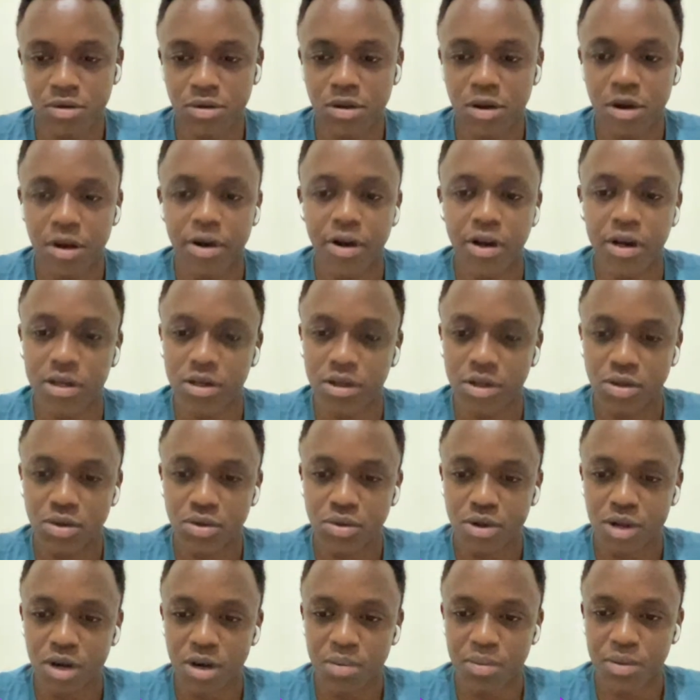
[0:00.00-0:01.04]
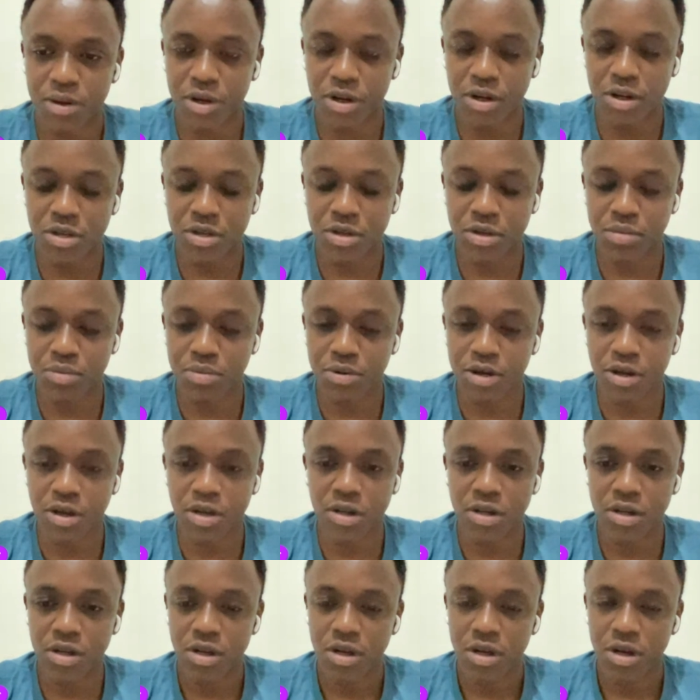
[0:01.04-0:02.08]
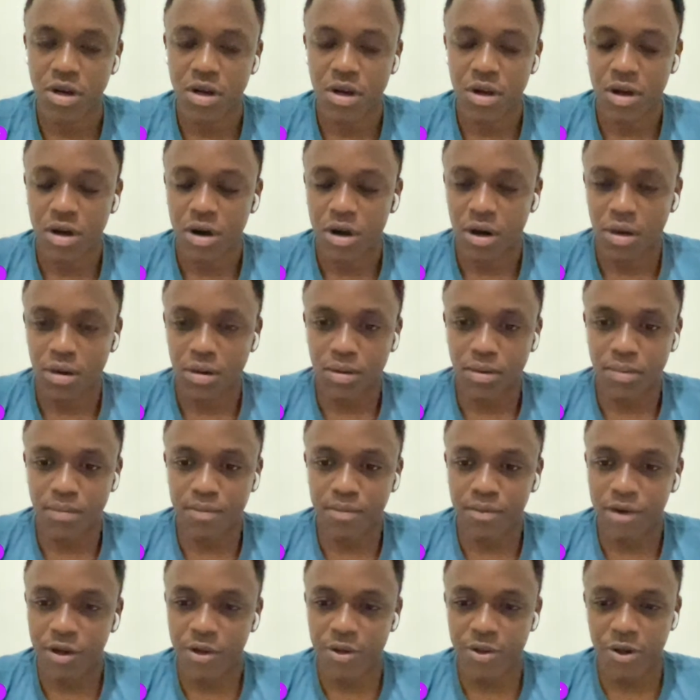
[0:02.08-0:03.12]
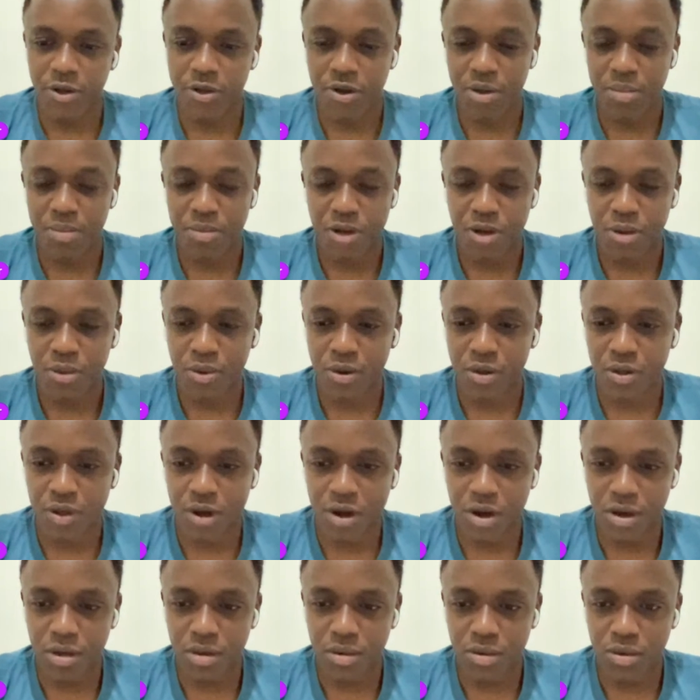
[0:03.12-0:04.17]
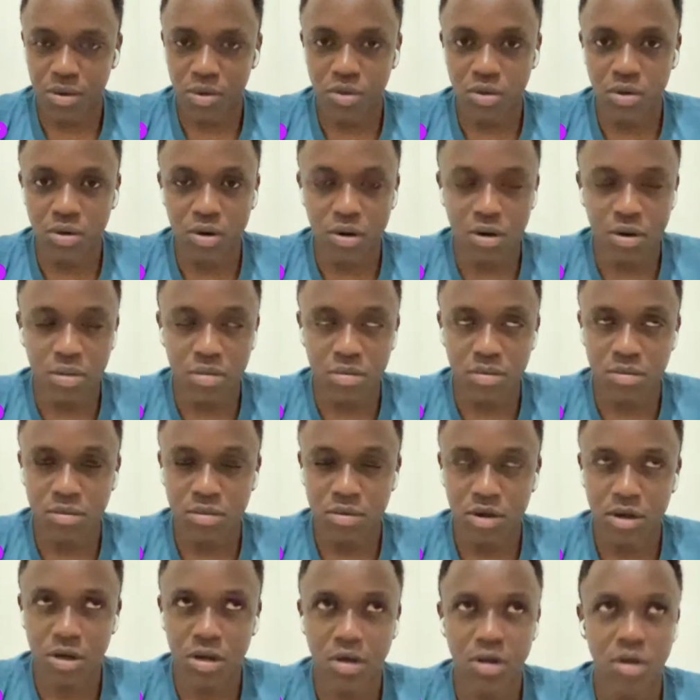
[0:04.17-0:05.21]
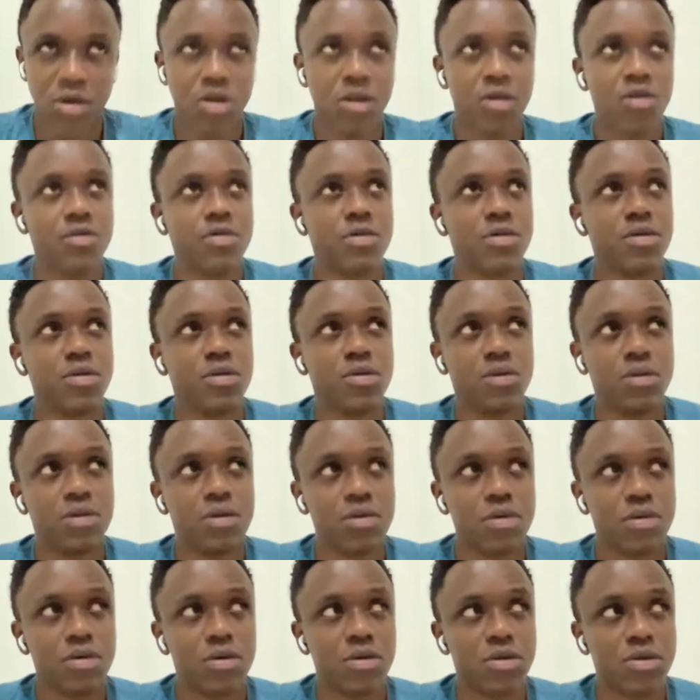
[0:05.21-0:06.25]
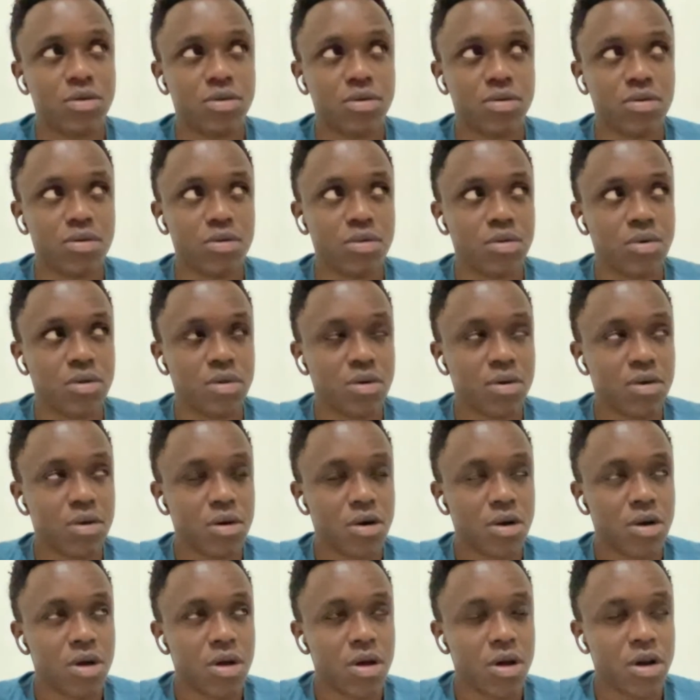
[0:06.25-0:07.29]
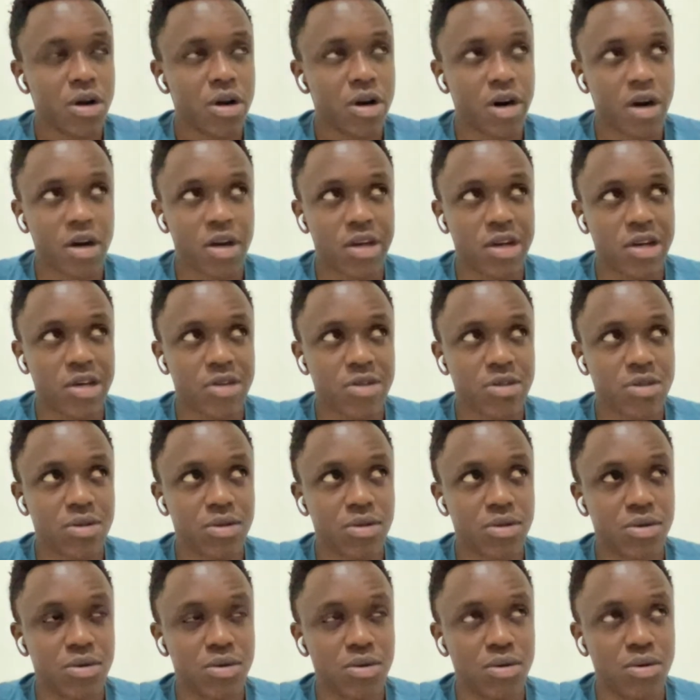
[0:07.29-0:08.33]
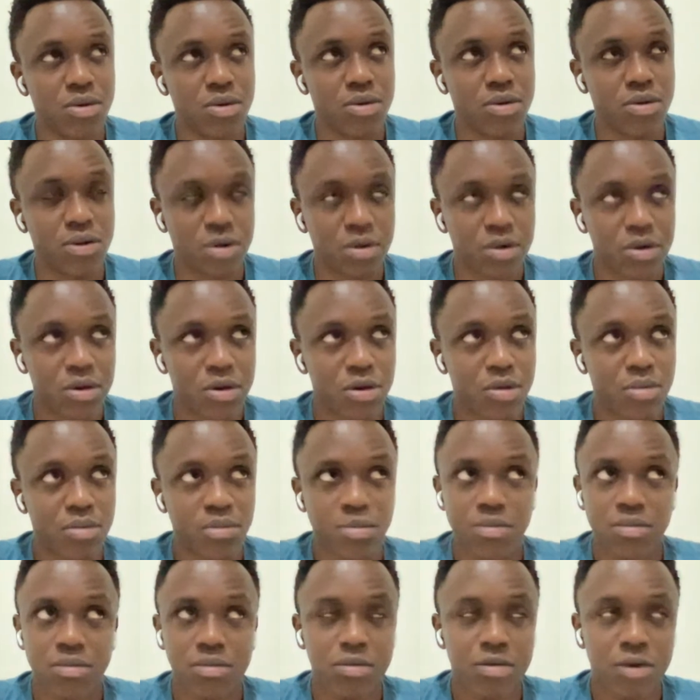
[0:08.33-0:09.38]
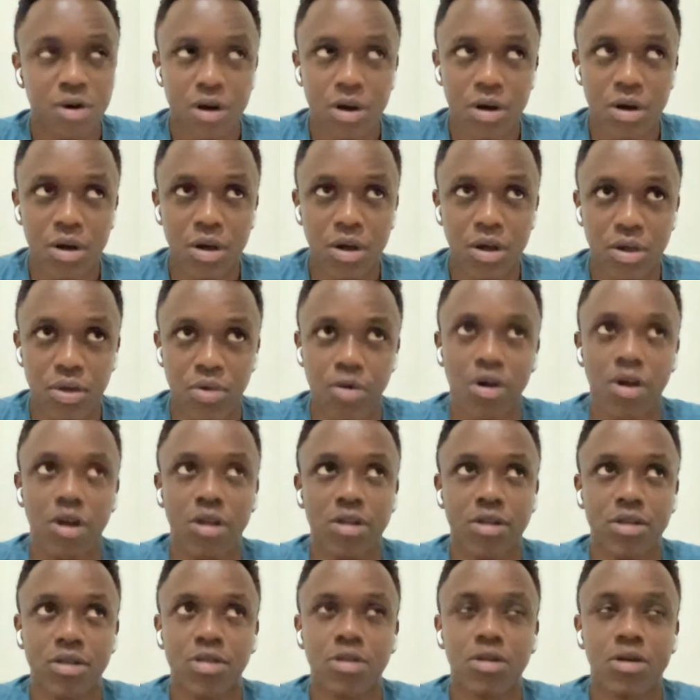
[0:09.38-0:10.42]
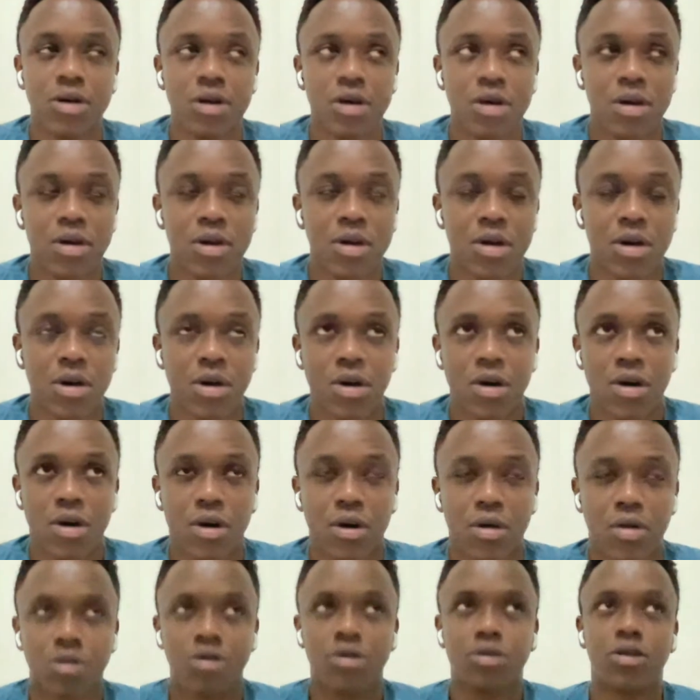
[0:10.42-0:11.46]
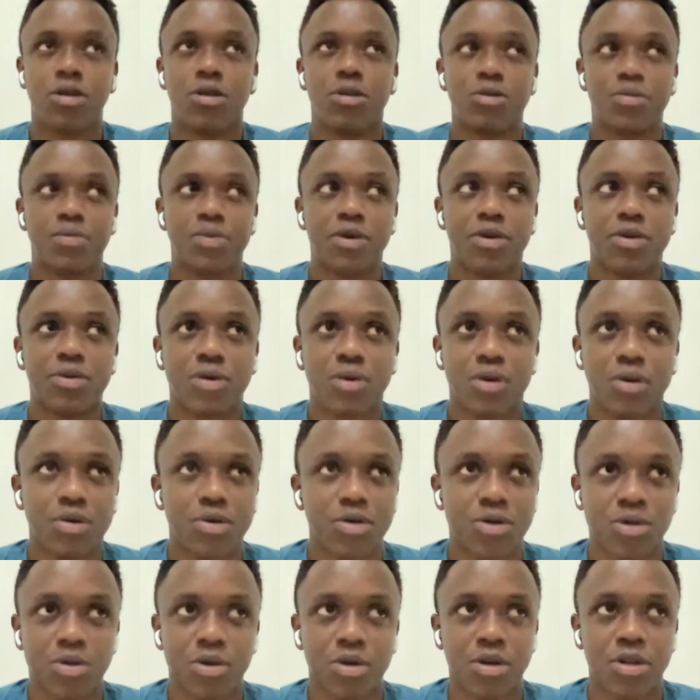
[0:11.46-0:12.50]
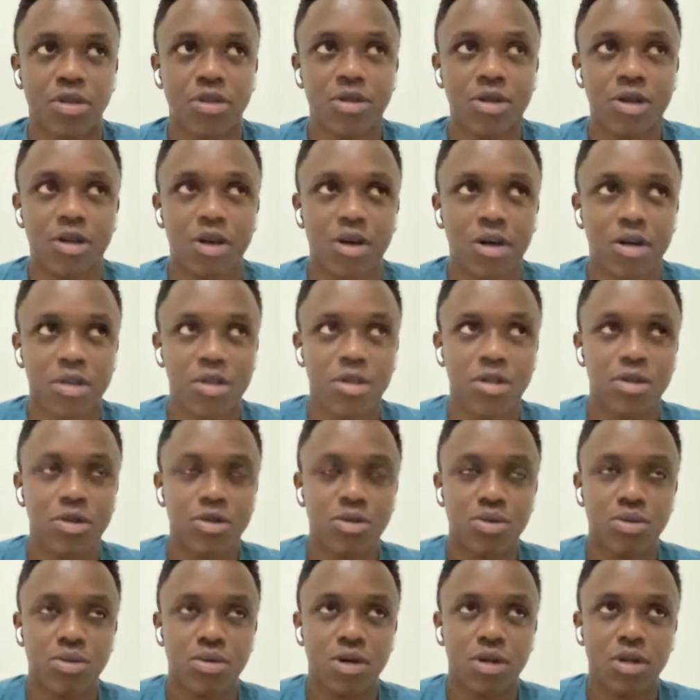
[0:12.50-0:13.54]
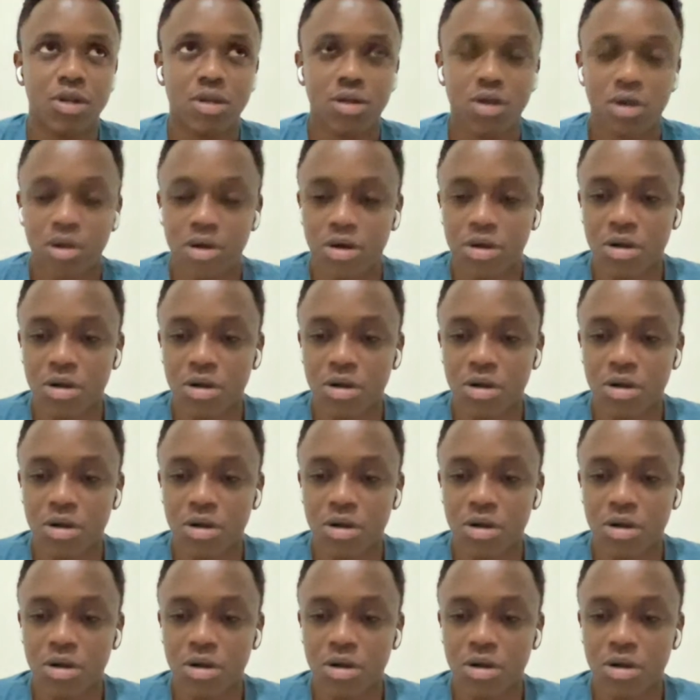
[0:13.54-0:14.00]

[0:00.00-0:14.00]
directly to the application page. It's the same thing with the Google. If you go to careers.google.com, you get all the open roles. You can select student